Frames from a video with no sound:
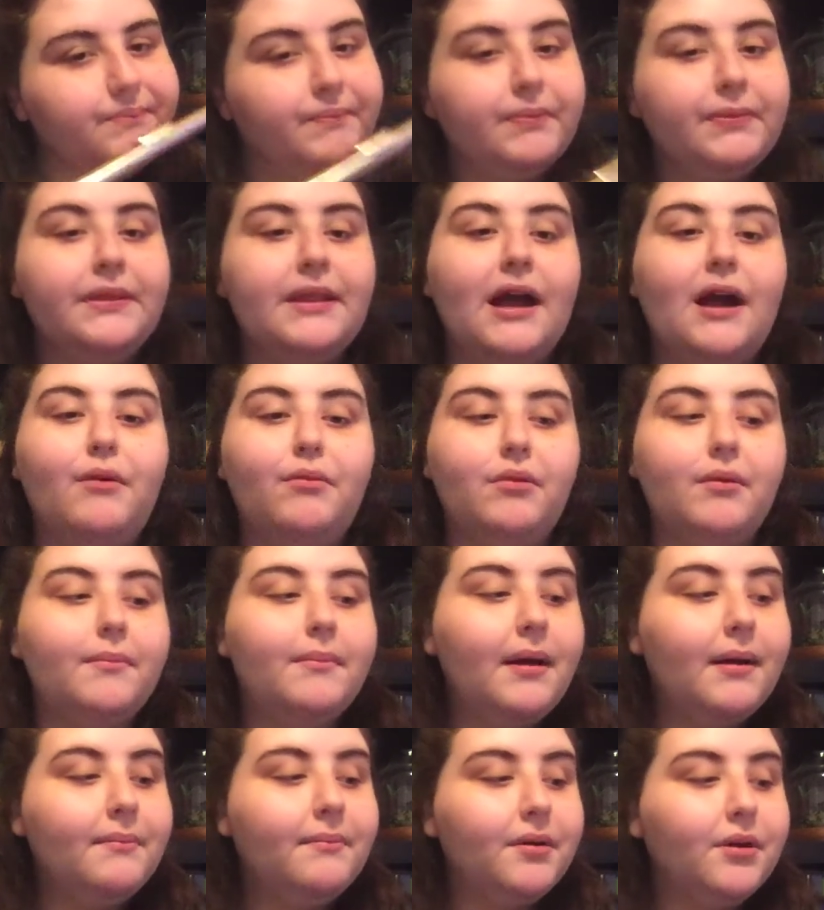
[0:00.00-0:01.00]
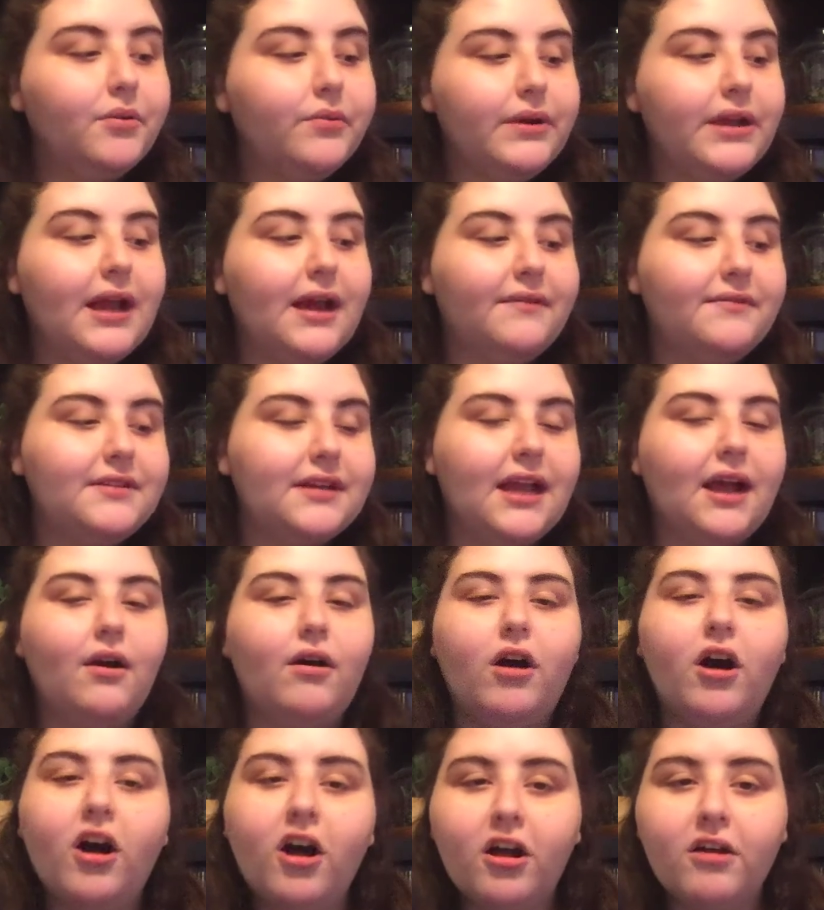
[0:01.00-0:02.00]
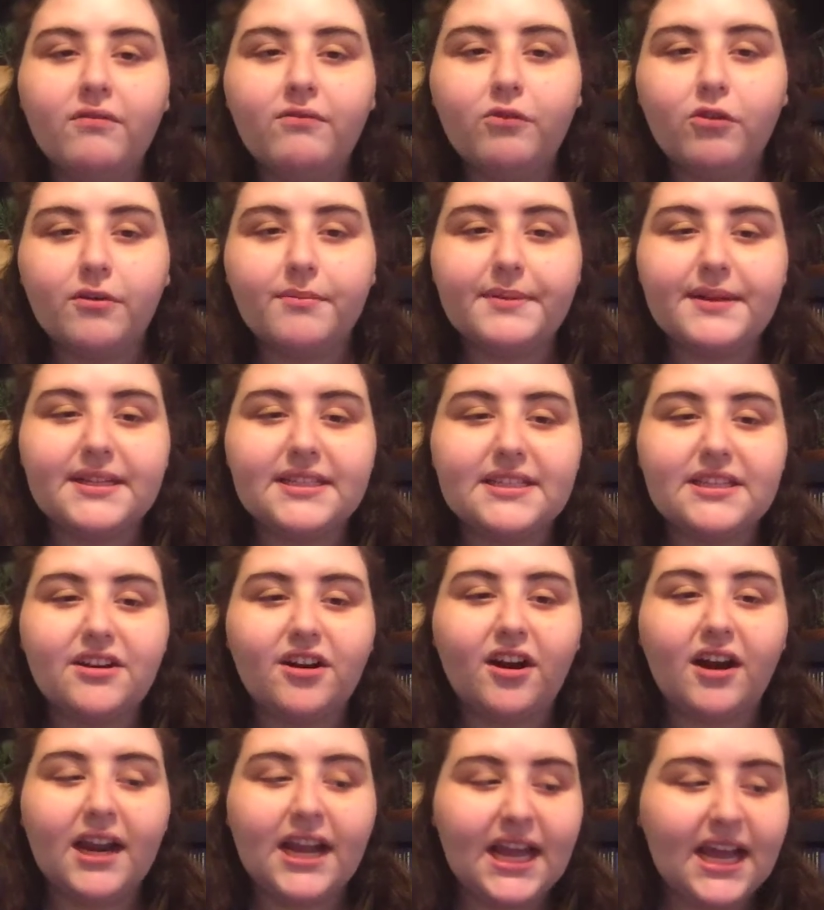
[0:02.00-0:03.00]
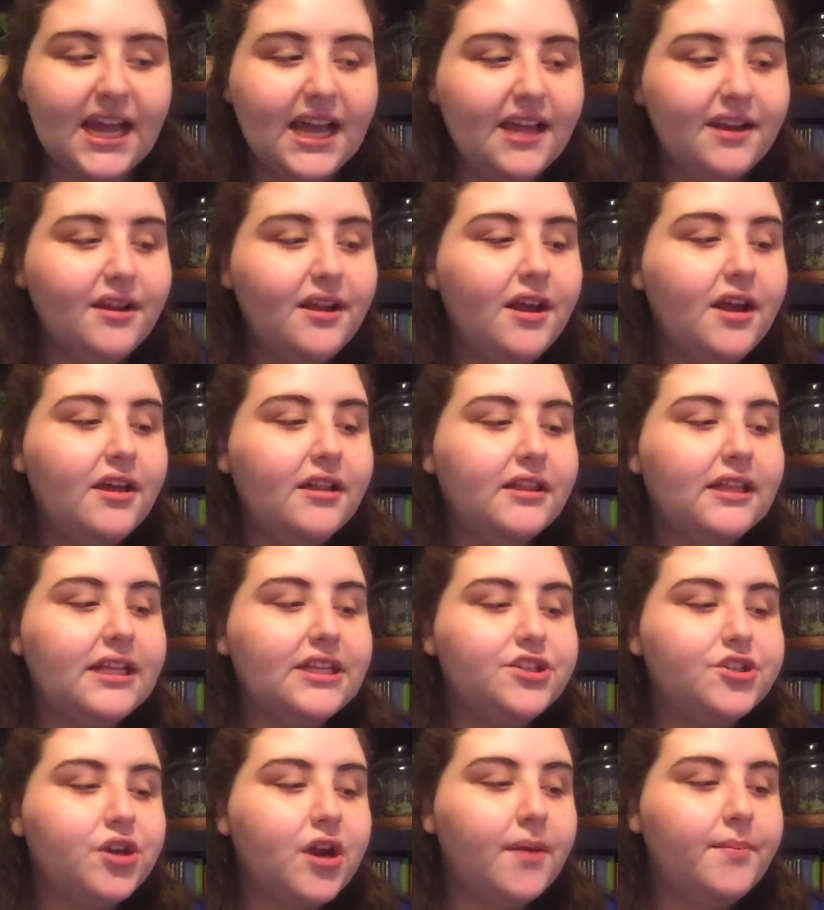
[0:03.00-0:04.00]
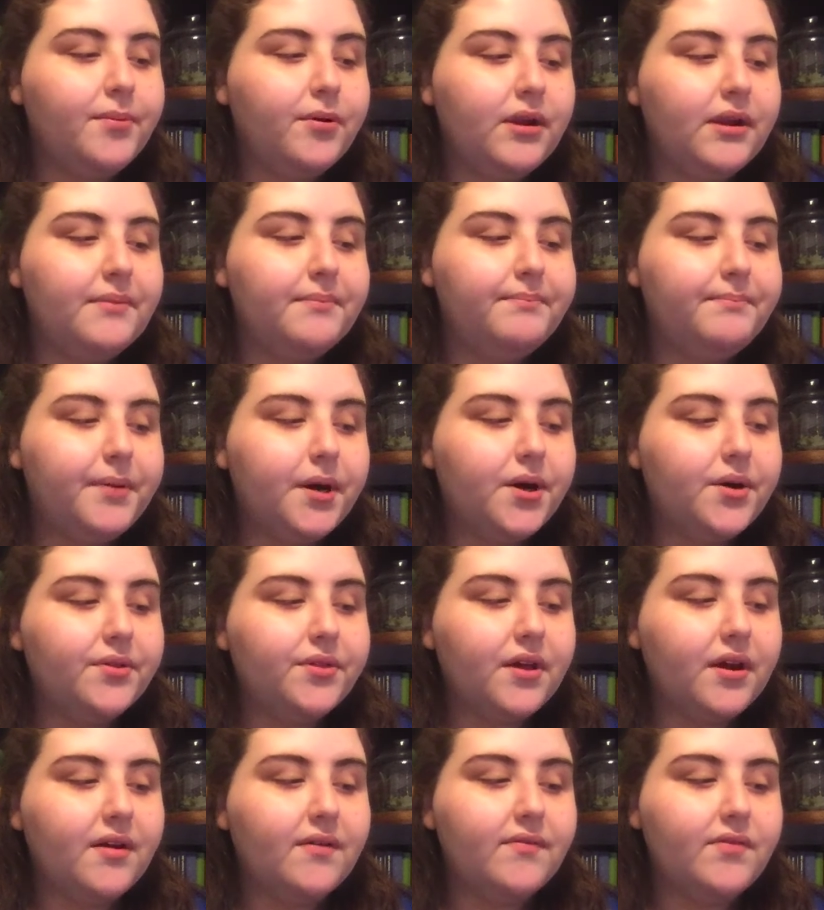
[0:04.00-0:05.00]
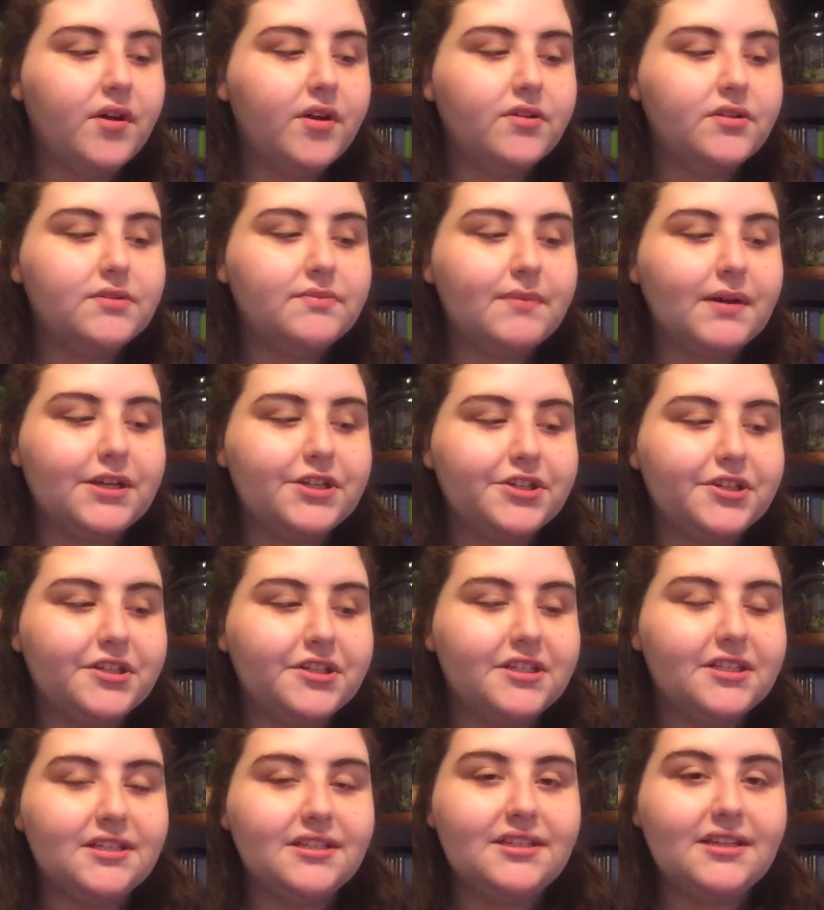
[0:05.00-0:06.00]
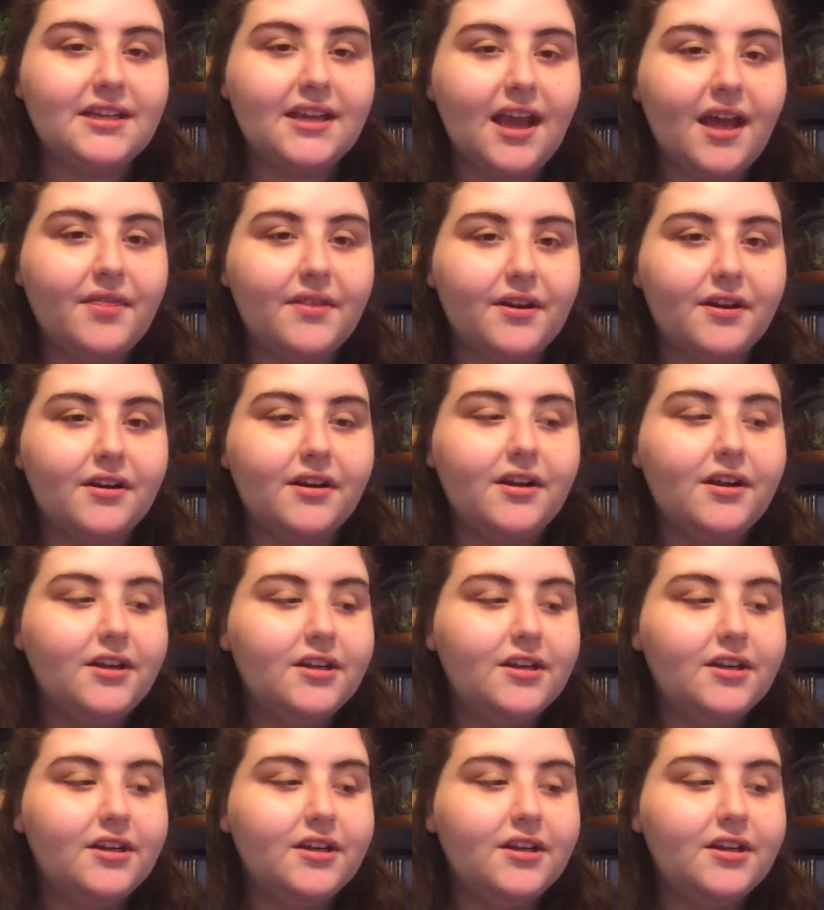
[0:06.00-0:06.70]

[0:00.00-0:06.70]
Now remember, we have to count all 4 beats in our head. Let's try putting both of those measures together.